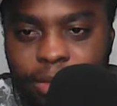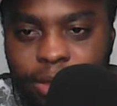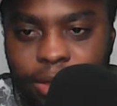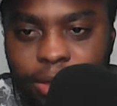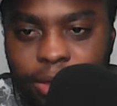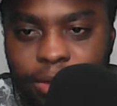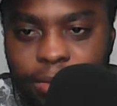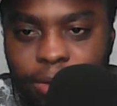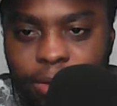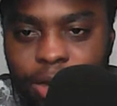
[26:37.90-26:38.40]

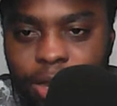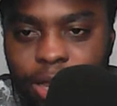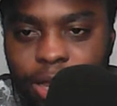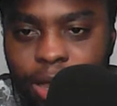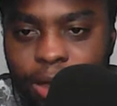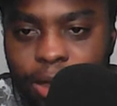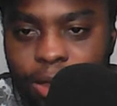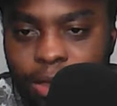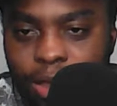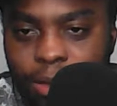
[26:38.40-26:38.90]
Good morning,
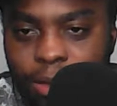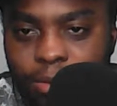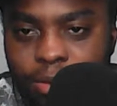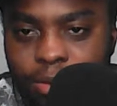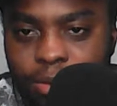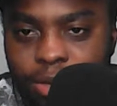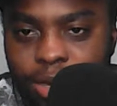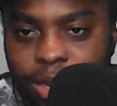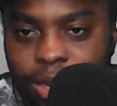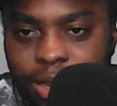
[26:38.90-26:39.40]
how are you? I'm
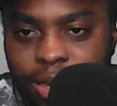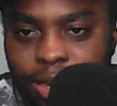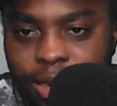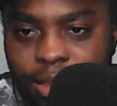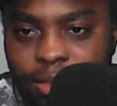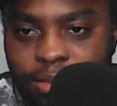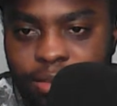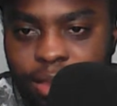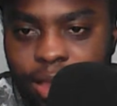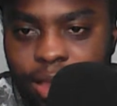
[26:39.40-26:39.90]
good,
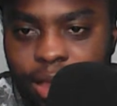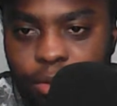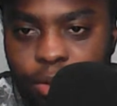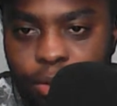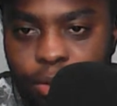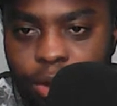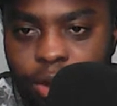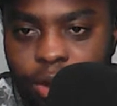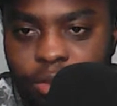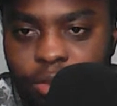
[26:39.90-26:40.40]
Douglas. We
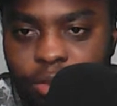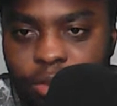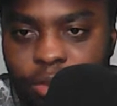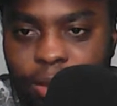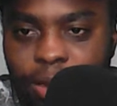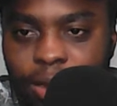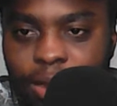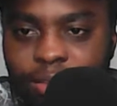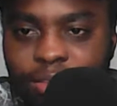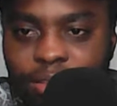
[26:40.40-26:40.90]
won it on
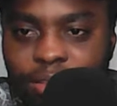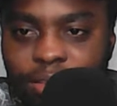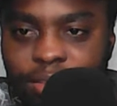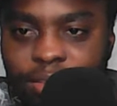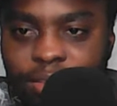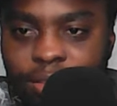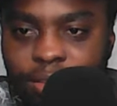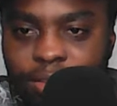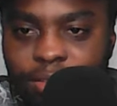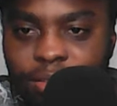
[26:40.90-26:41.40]

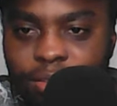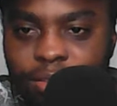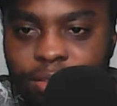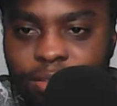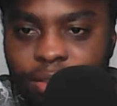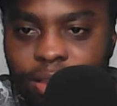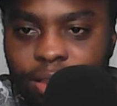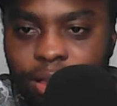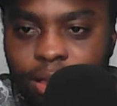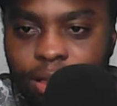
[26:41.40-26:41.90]
penalties.
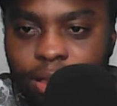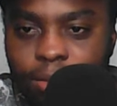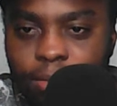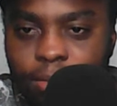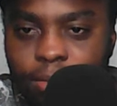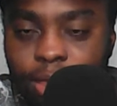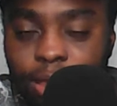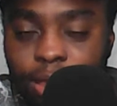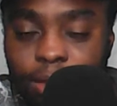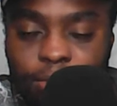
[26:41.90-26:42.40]

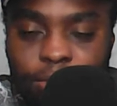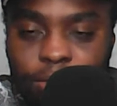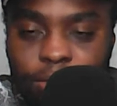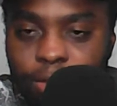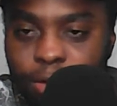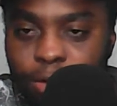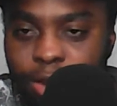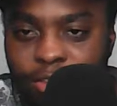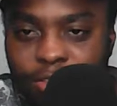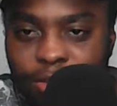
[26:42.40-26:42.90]
Yeah, we
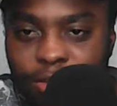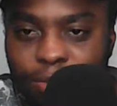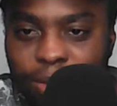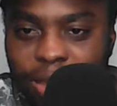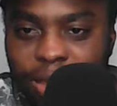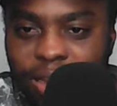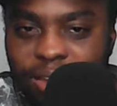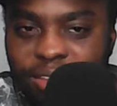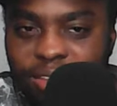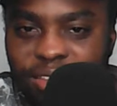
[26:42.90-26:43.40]
won it on
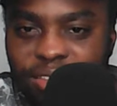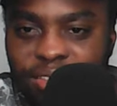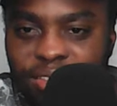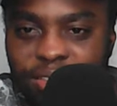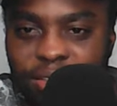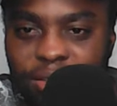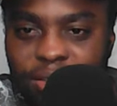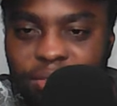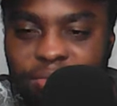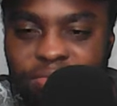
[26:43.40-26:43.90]
penalties.
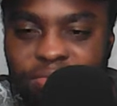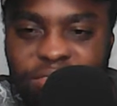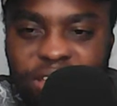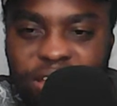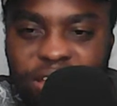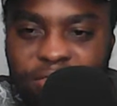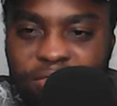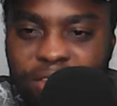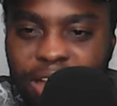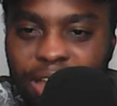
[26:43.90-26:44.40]
So
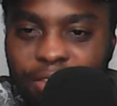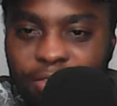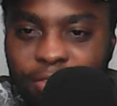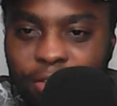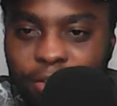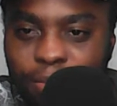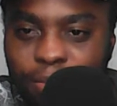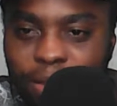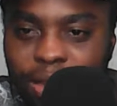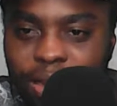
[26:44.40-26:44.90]
yeah, 5-4
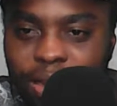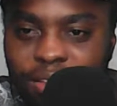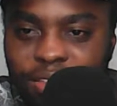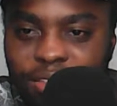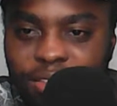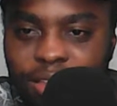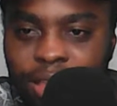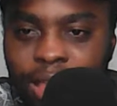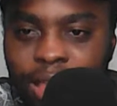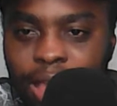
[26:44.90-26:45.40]
on
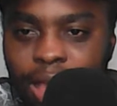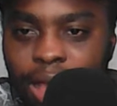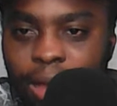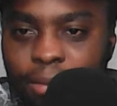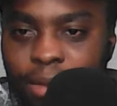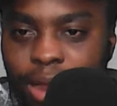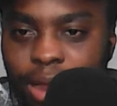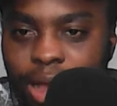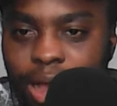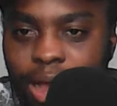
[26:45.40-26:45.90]
penalties.
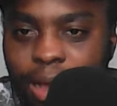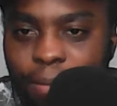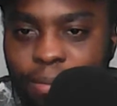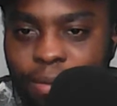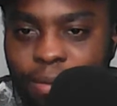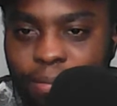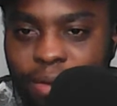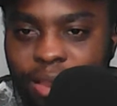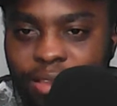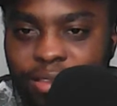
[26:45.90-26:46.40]
I'm now happy,
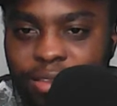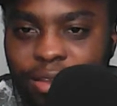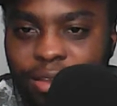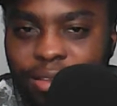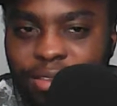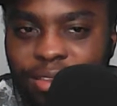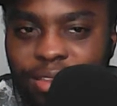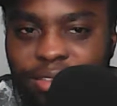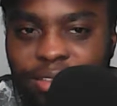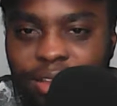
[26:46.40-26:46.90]
praise God,
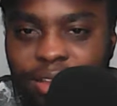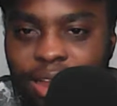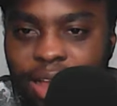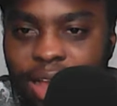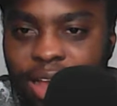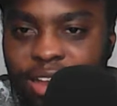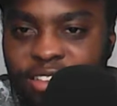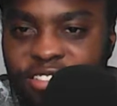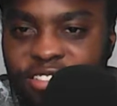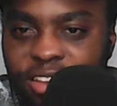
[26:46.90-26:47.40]
says
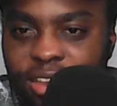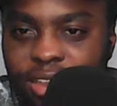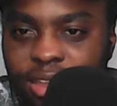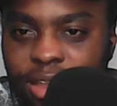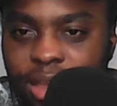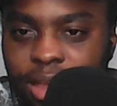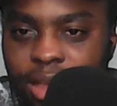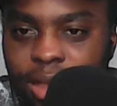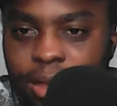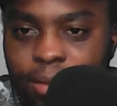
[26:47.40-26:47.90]
Al-Haji.
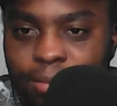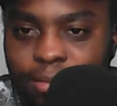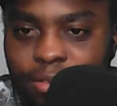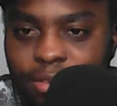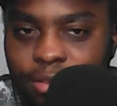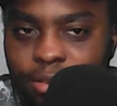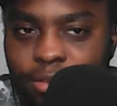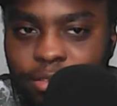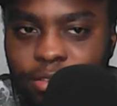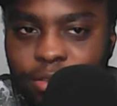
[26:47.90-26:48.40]

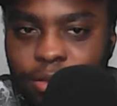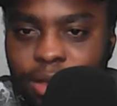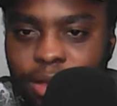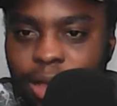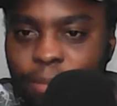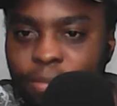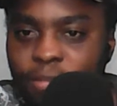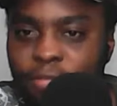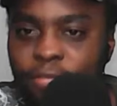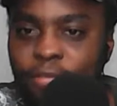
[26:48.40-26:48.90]
So
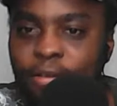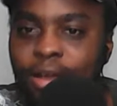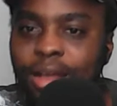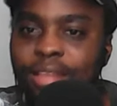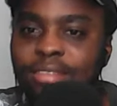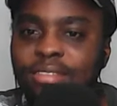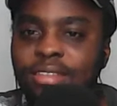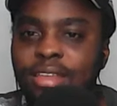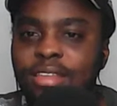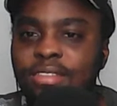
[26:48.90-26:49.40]
happy for
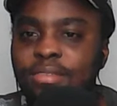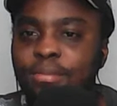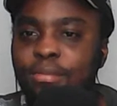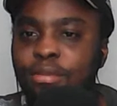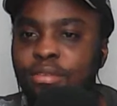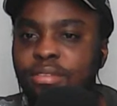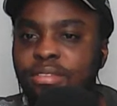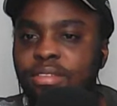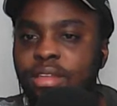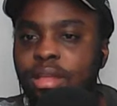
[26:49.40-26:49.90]
us, says
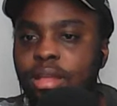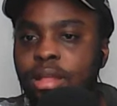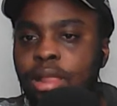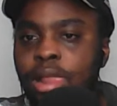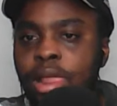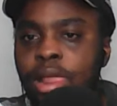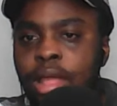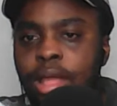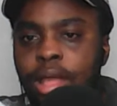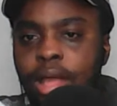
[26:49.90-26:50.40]
Musa.
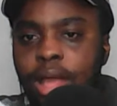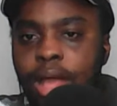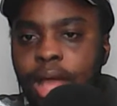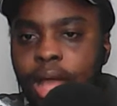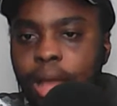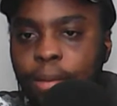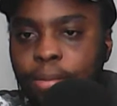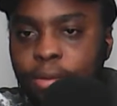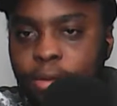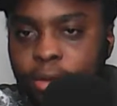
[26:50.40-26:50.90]

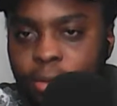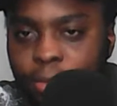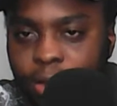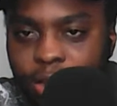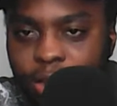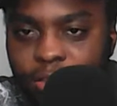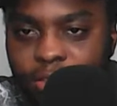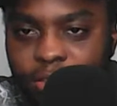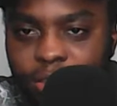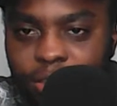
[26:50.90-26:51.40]
Good
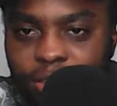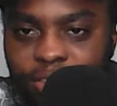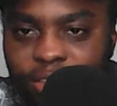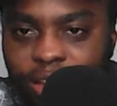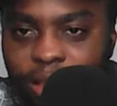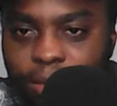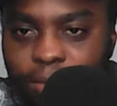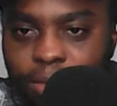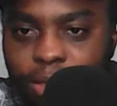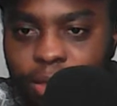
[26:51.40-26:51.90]
morning to you,
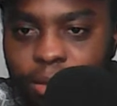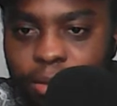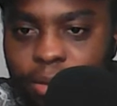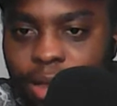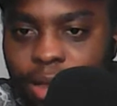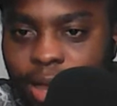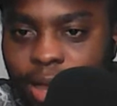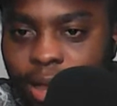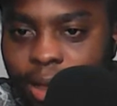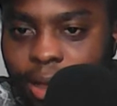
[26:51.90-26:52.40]

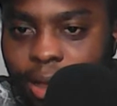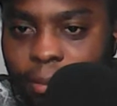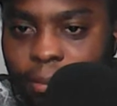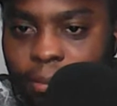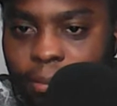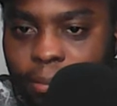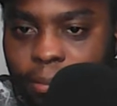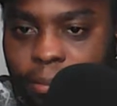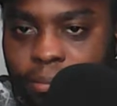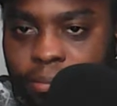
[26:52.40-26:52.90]

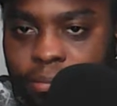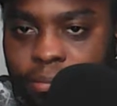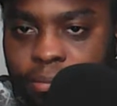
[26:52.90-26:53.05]
Jamu.